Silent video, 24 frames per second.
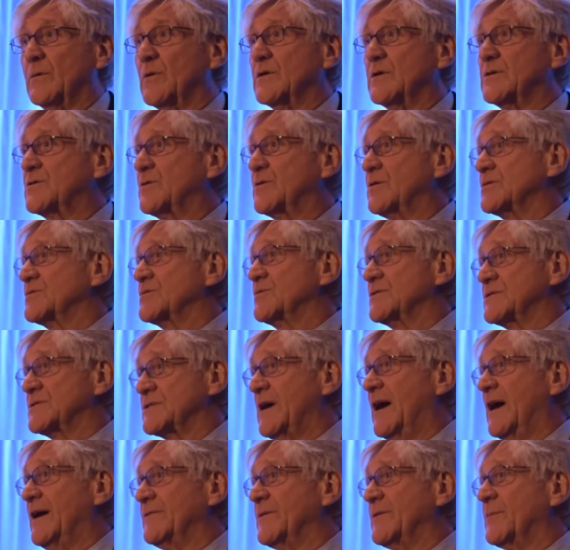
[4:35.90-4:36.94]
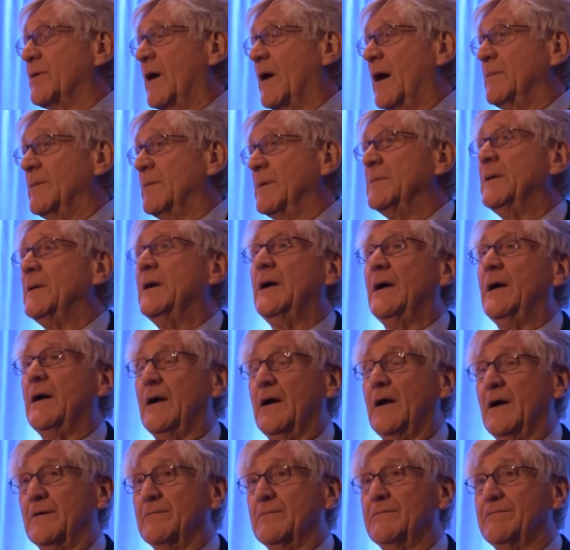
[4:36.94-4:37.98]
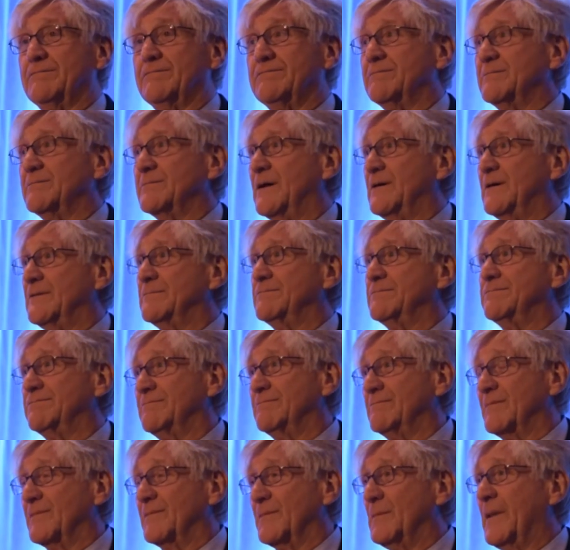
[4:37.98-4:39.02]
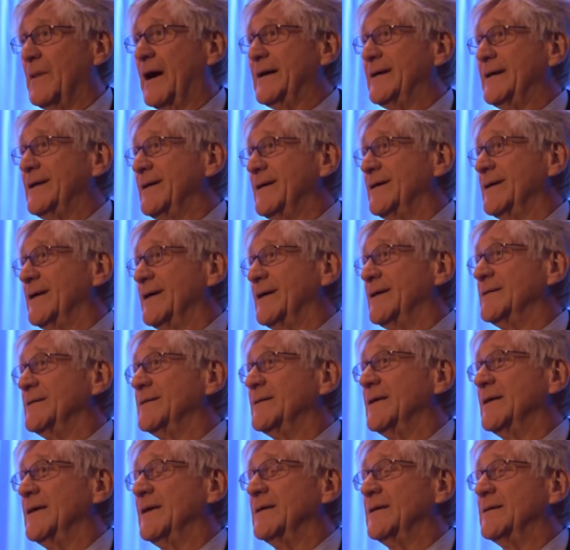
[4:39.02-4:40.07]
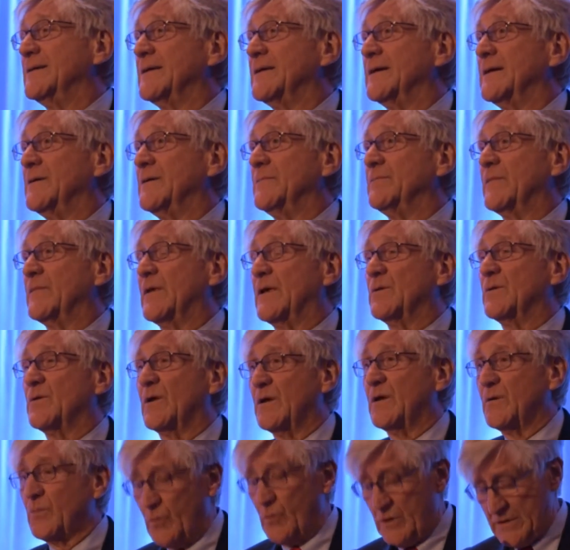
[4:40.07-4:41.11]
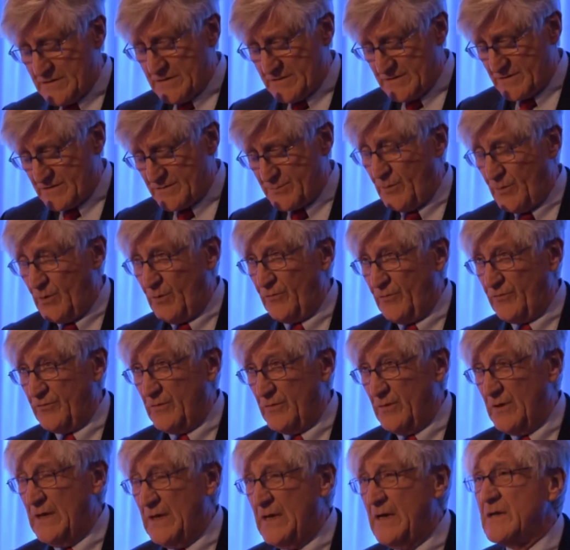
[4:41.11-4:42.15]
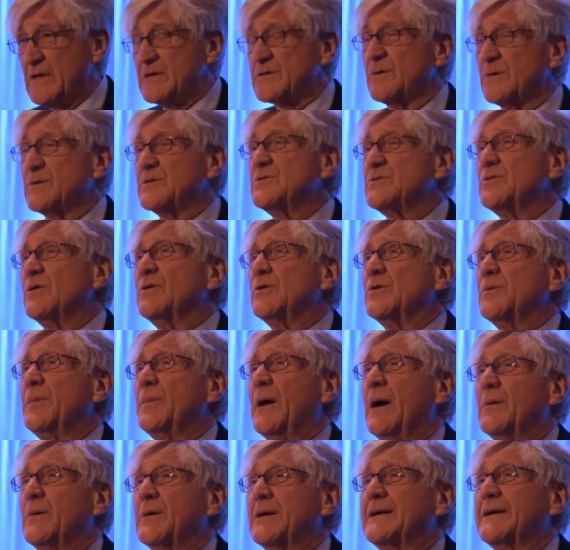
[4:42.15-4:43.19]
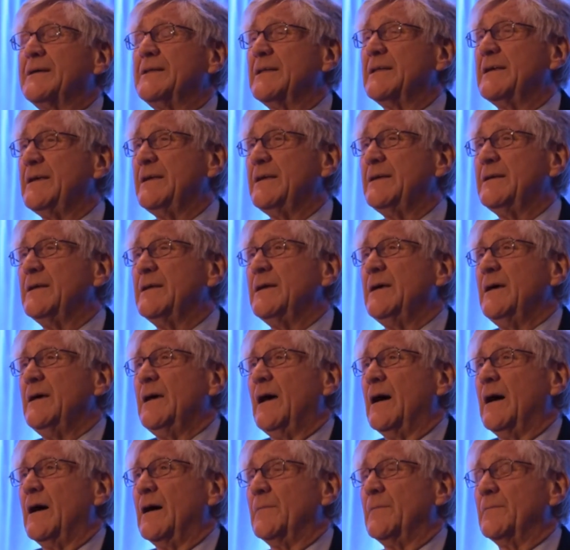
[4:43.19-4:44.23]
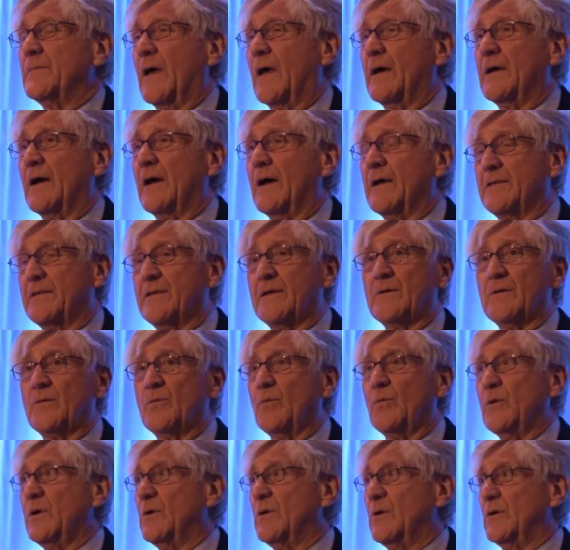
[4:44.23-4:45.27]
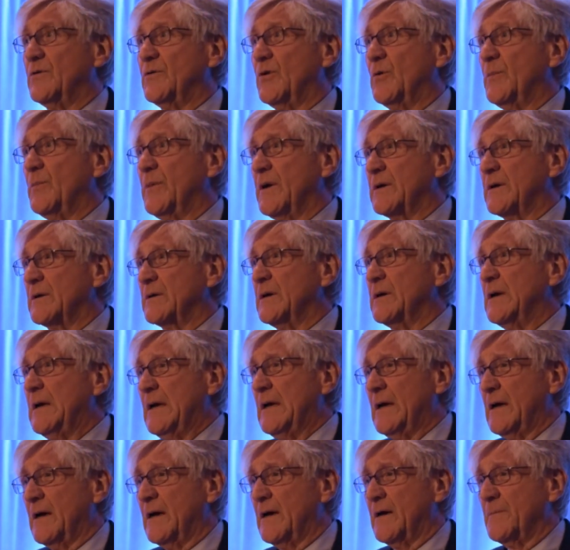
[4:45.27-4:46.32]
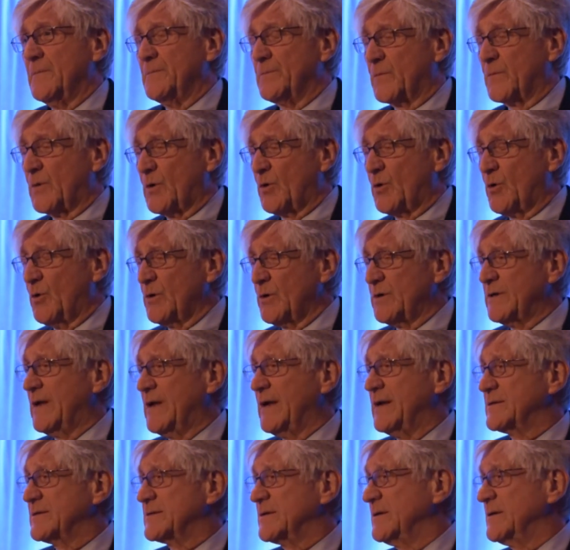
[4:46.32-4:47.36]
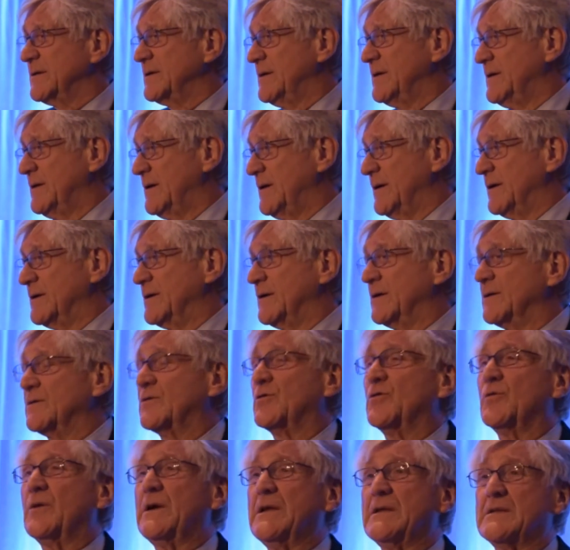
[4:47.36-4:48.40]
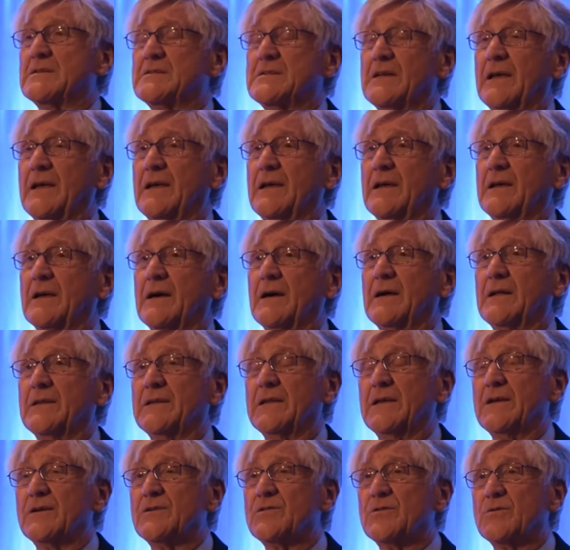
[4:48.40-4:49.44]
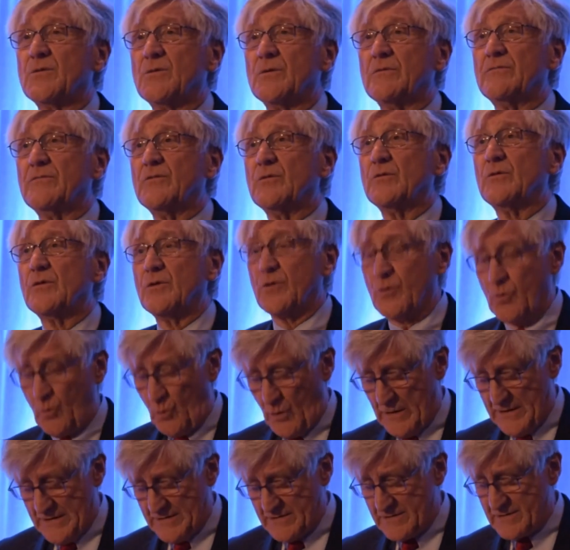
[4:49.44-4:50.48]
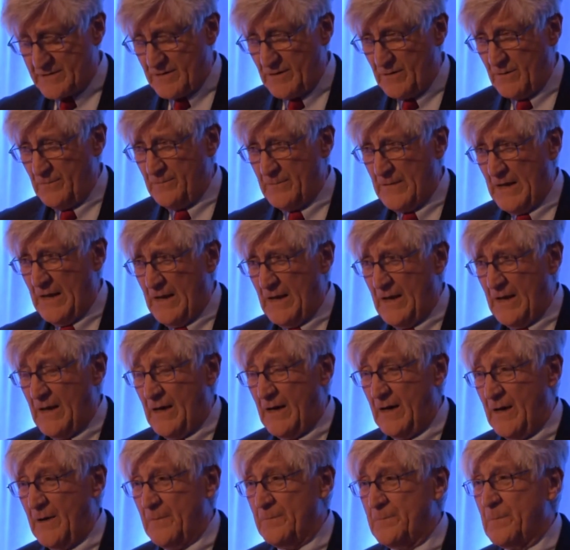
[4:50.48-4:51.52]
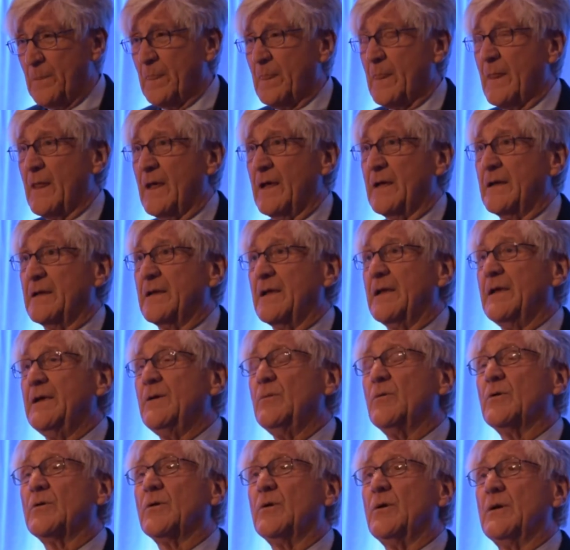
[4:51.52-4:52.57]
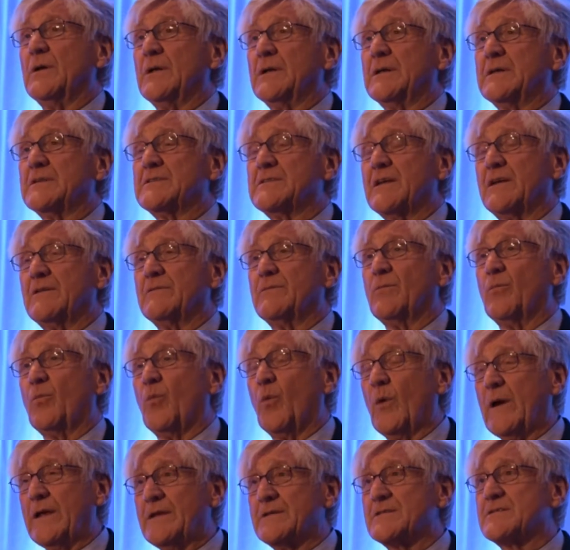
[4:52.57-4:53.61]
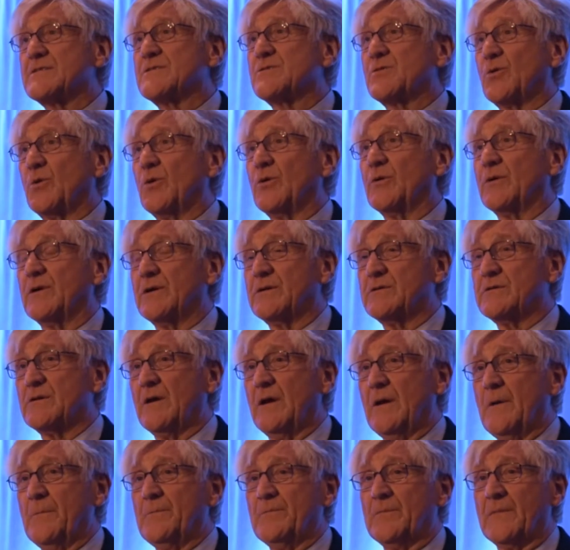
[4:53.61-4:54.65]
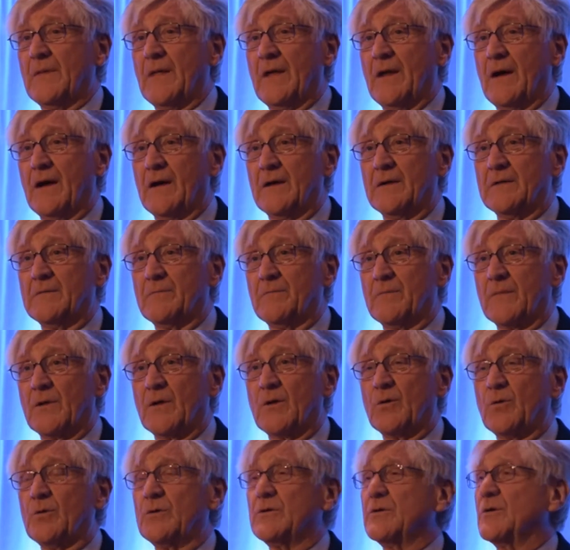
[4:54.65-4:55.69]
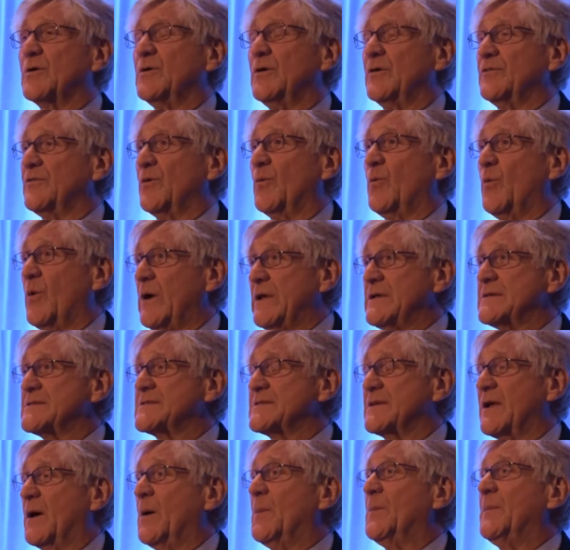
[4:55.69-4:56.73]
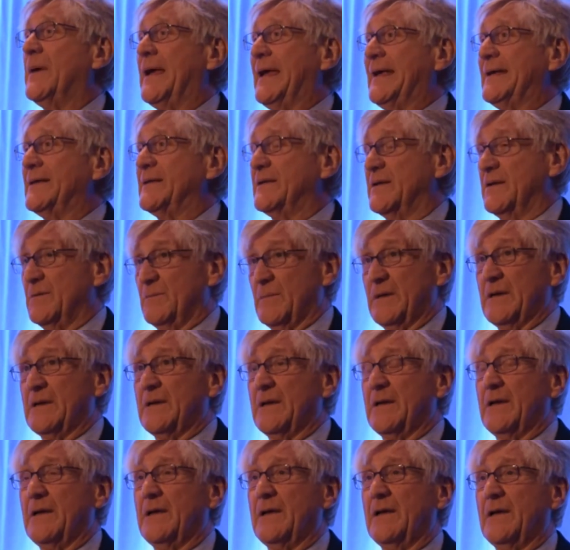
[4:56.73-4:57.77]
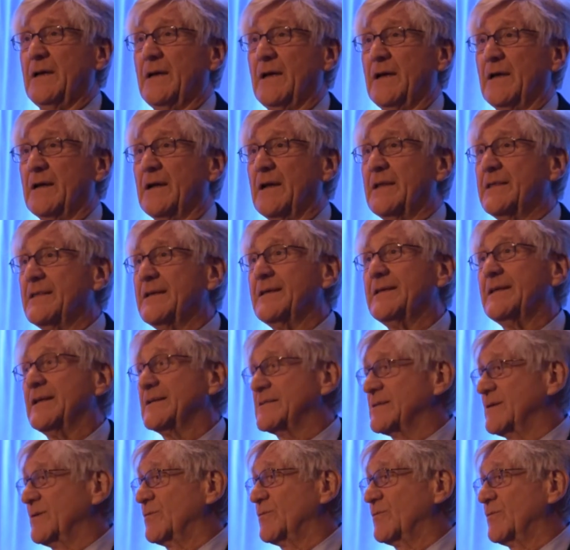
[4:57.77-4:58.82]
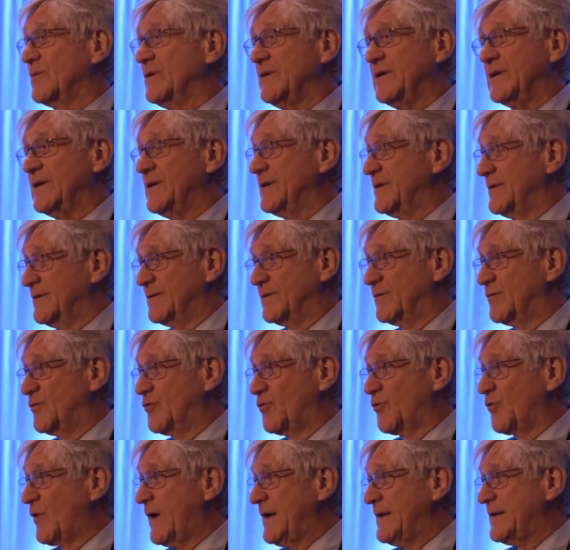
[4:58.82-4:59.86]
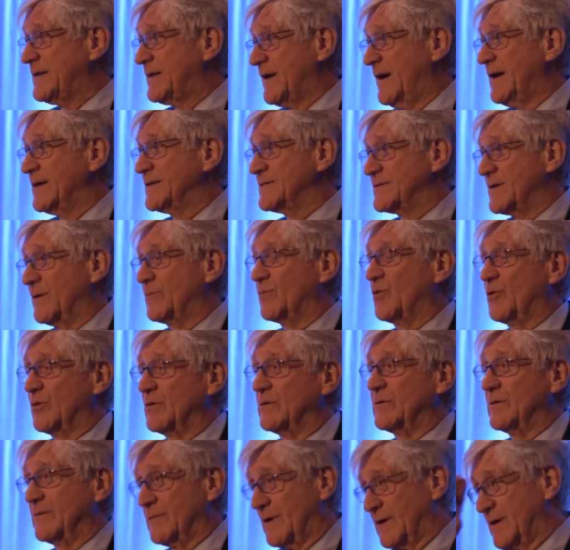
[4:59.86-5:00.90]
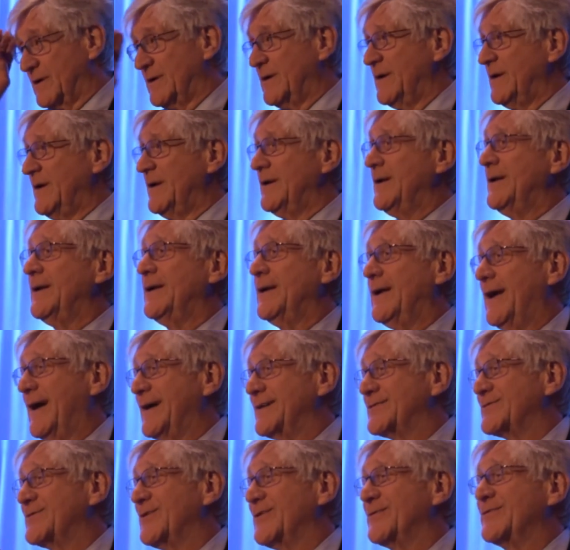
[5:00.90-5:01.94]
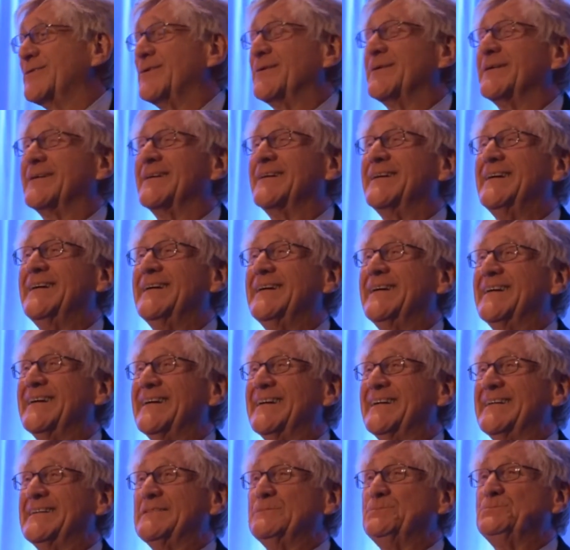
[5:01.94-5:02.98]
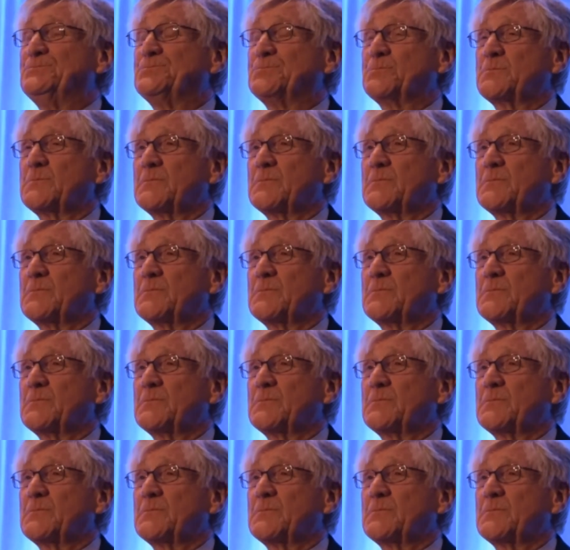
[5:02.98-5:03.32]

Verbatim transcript: which of course will solve the problem of, of mining and, and, uh, and, and waste disposal. So is nuclear power clean? Um, I, I think we all know better. Um, Gordon has a, a, a great saying on the issue of nuclear waste, though, um, and he will call it, instead of waste storage, uh, Gordon calls it waste abandonment. And I think that's a really great concept, Gordon, my hat's off to you there, um,